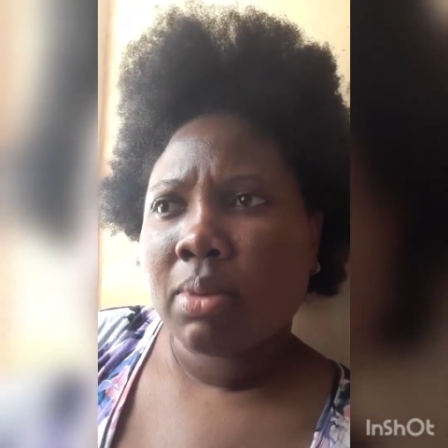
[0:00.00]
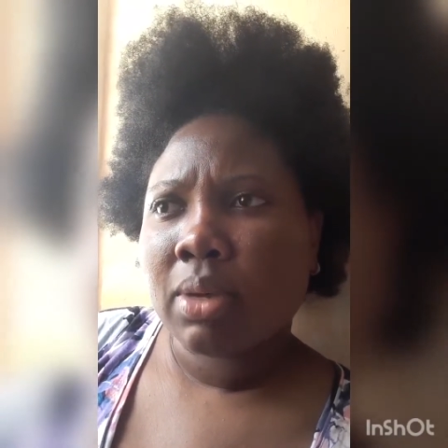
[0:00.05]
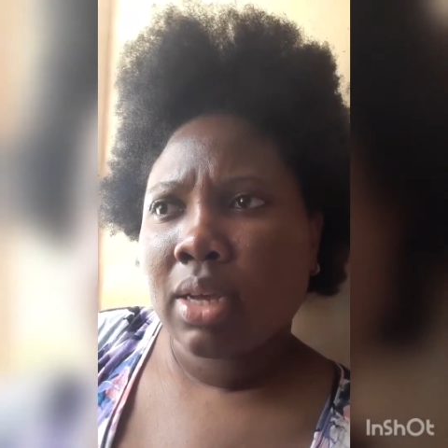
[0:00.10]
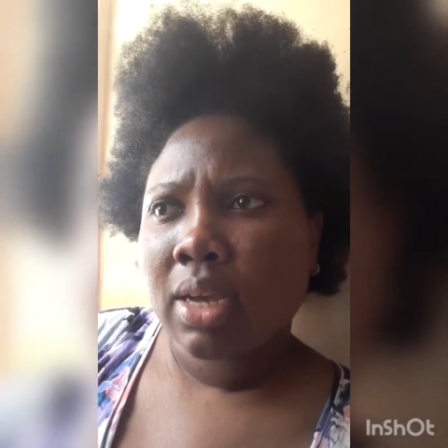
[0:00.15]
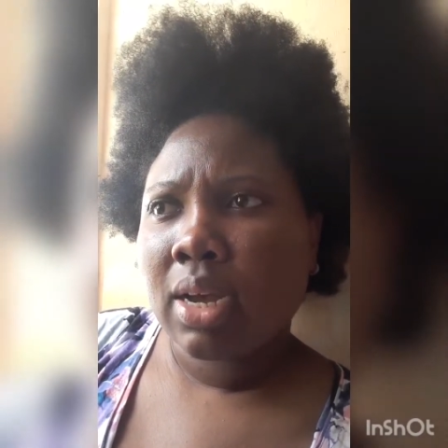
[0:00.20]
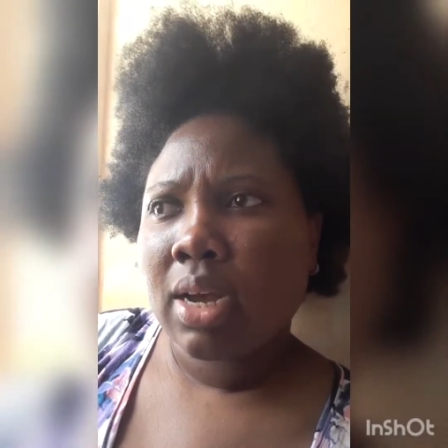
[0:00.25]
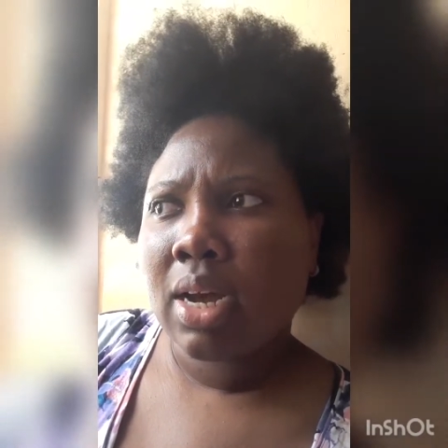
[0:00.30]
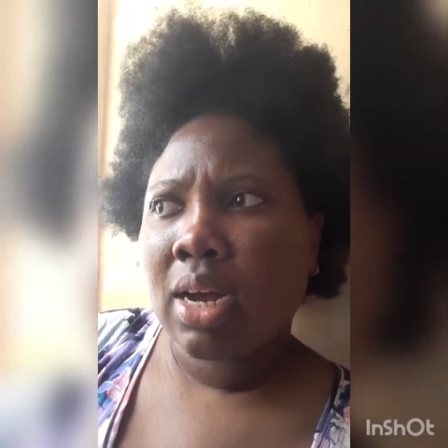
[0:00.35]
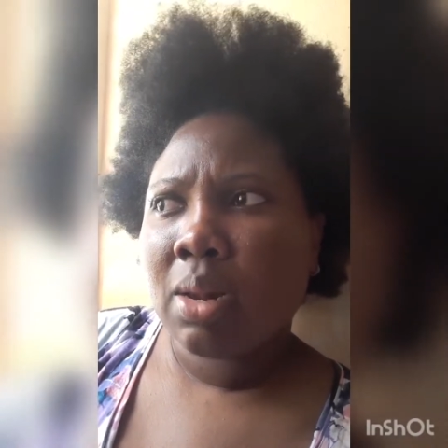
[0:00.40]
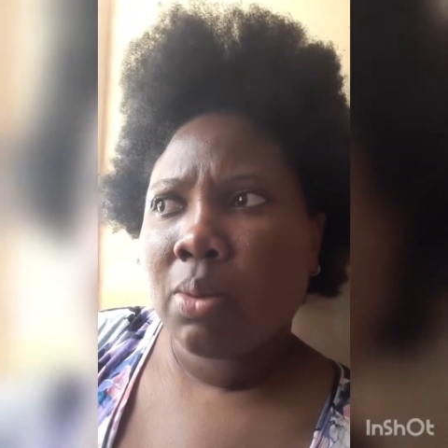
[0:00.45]
I
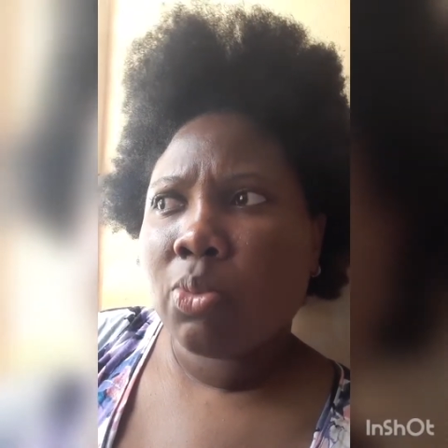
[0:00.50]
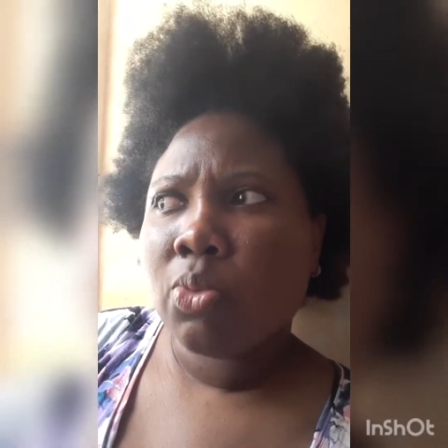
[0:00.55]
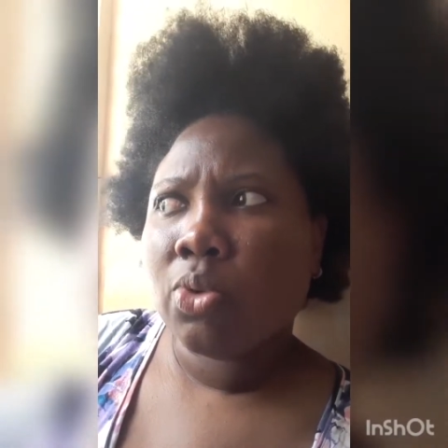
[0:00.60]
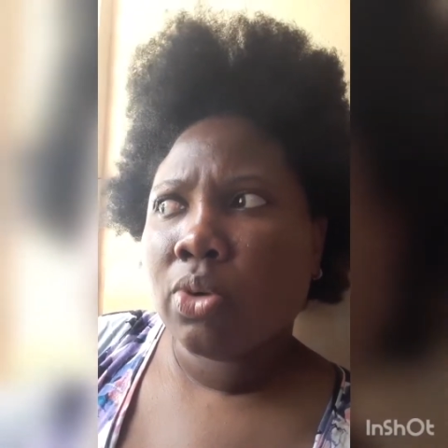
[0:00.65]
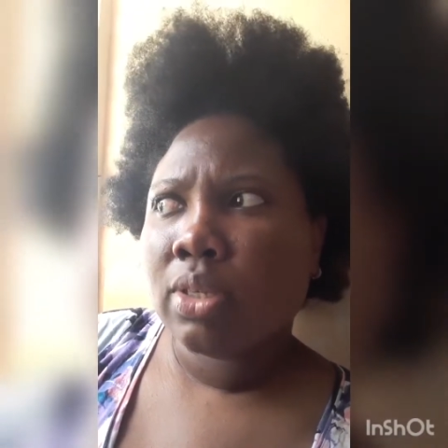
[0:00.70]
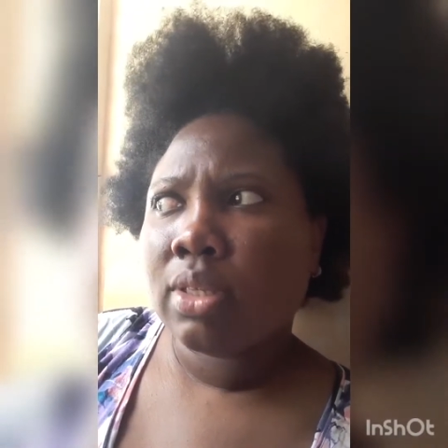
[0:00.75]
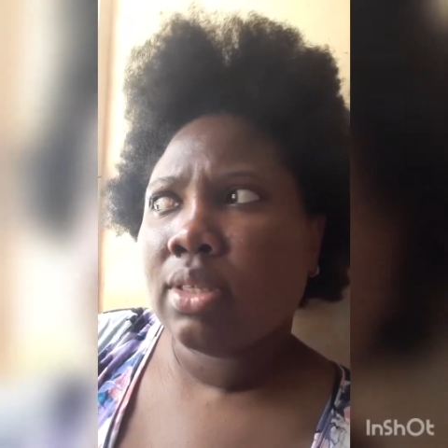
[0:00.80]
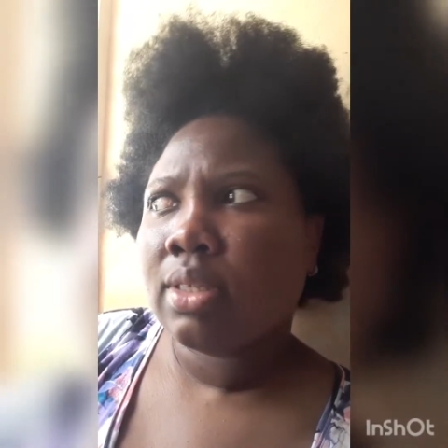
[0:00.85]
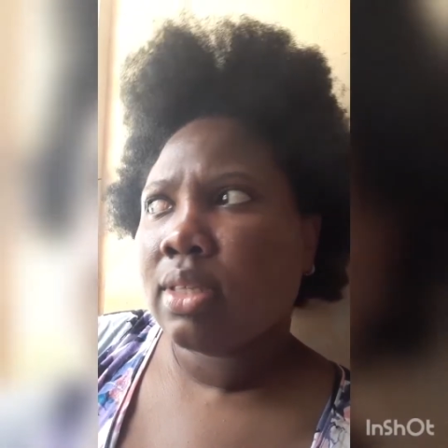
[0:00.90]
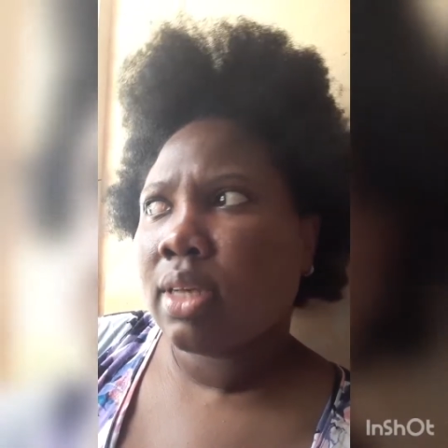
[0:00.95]
can
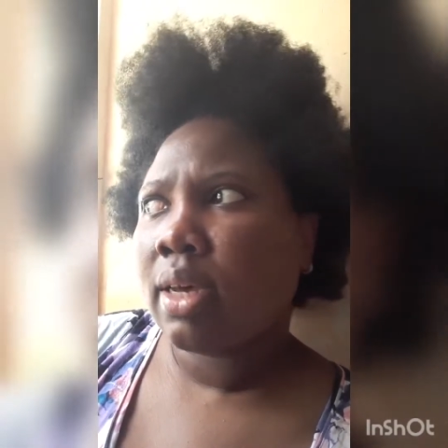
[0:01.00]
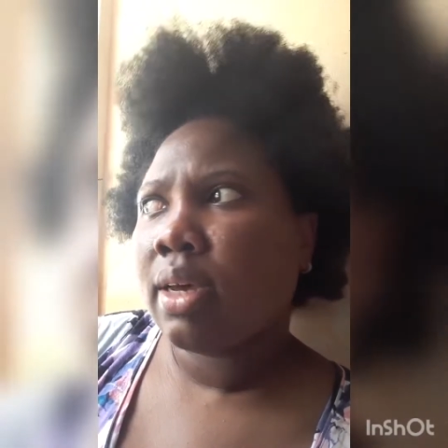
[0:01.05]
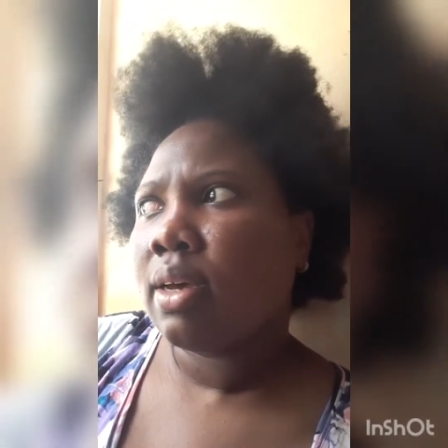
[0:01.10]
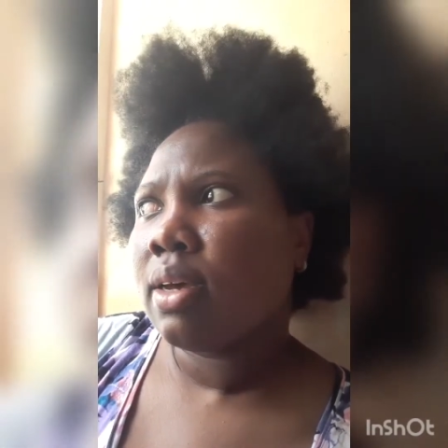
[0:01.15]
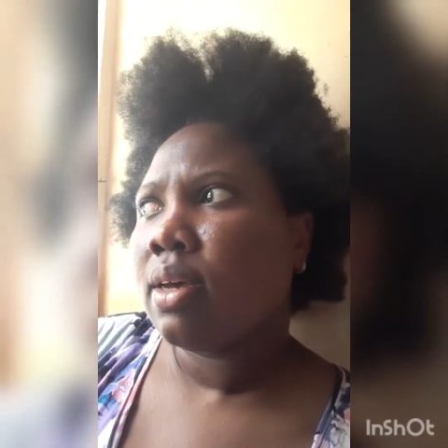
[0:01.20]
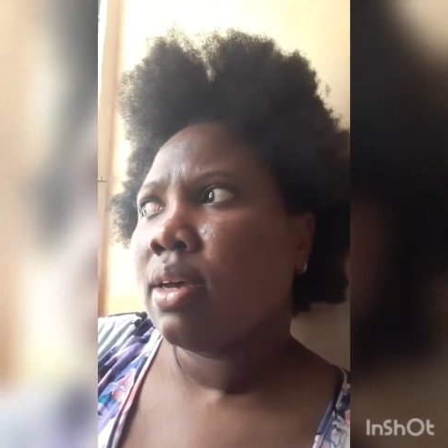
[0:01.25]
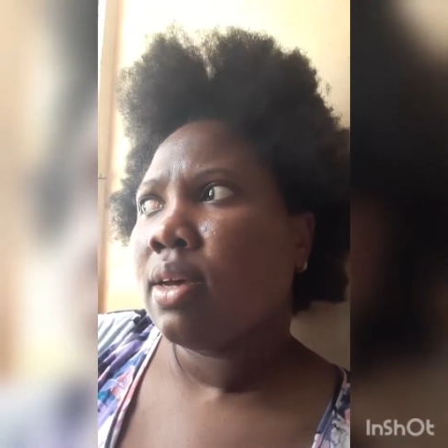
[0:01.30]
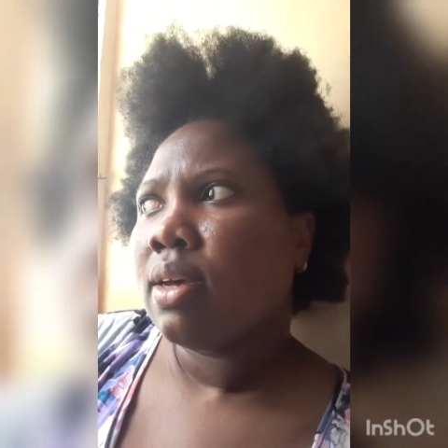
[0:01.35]
almost say